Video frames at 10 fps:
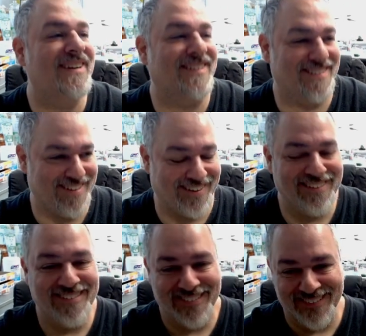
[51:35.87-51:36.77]
Yeah.
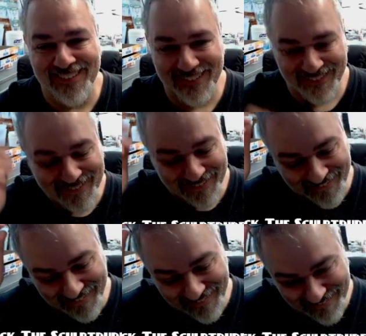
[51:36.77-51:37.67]

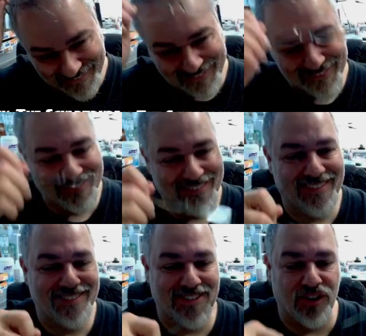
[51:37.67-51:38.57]
Yeah.
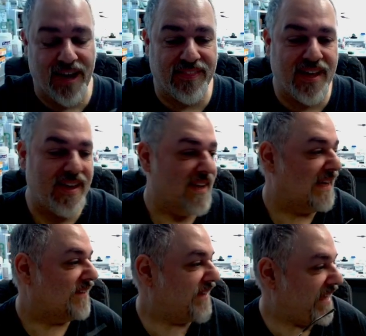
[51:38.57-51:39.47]
So, and
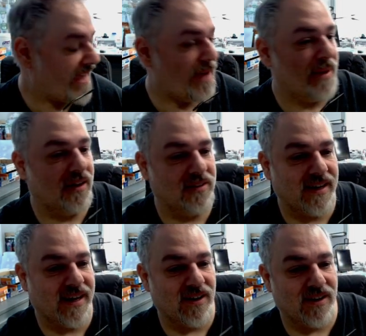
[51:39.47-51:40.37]
they came out and
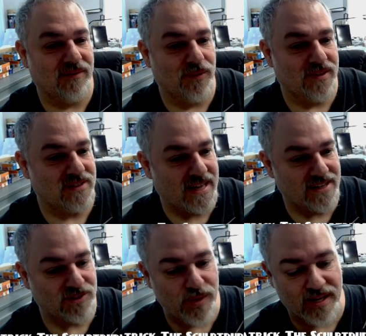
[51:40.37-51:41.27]
hung out with us
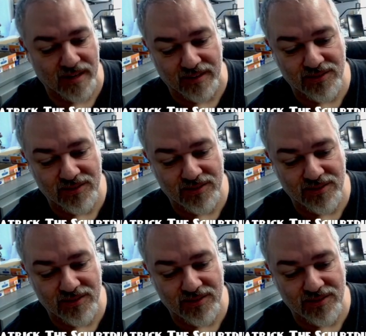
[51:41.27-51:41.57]
last weekend.